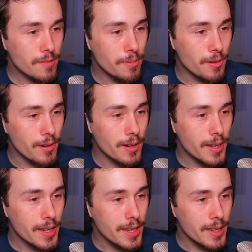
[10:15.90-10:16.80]

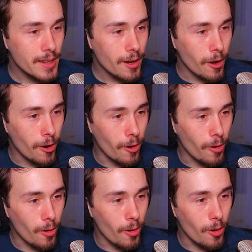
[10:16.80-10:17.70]
boy.
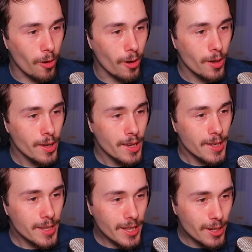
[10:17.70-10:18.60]
Oh,
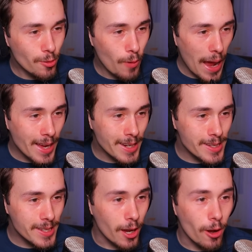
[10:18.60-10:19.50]
he little wagging
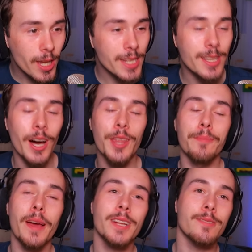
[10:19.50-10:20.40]
his tail. I guess the other
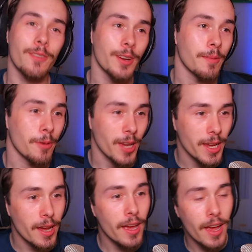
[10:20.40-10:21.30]
bed's for him,
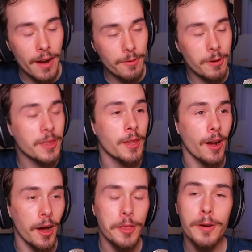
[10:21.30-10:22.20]
okay? Everyone, the
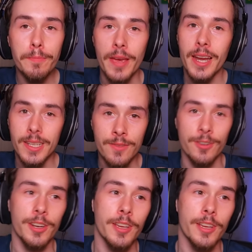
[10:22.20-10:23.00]
other bed is for